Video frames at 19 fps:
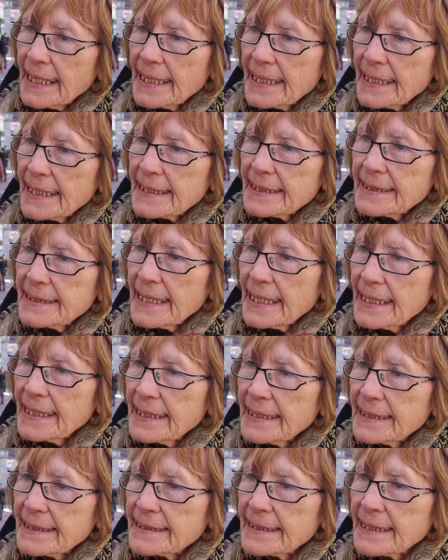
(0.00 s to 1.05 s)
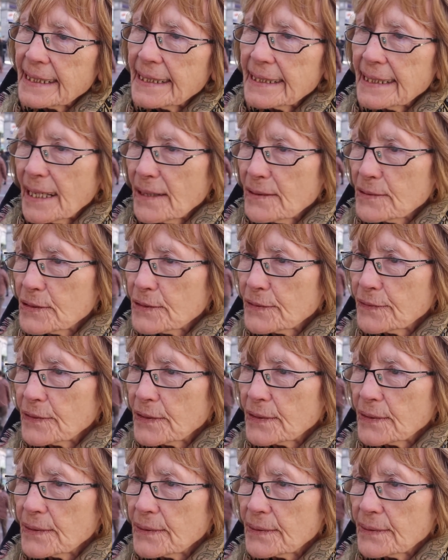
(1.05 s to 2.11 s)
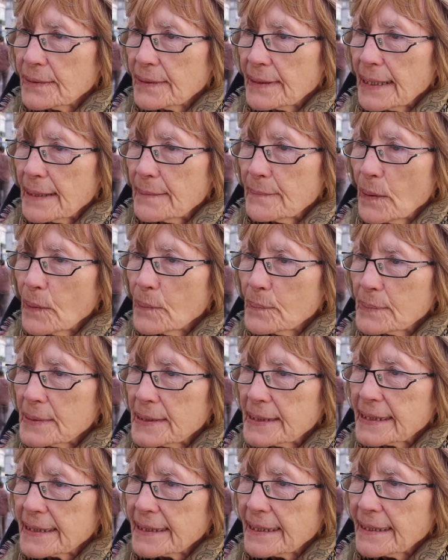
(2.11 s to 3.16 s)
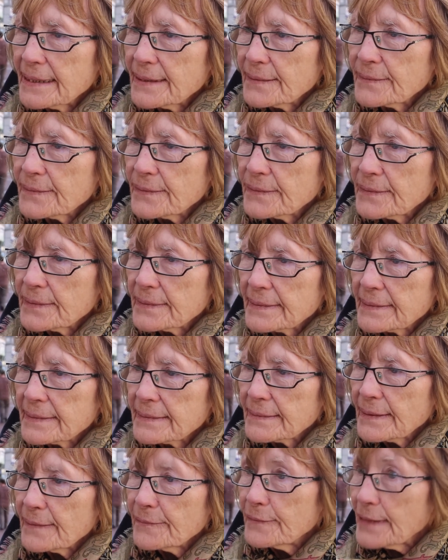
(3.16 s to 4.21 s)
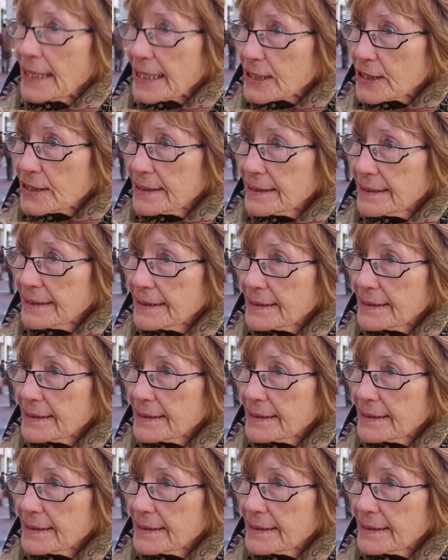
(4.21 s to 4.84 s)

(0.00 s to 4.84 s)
I think it allows for a moment of reflection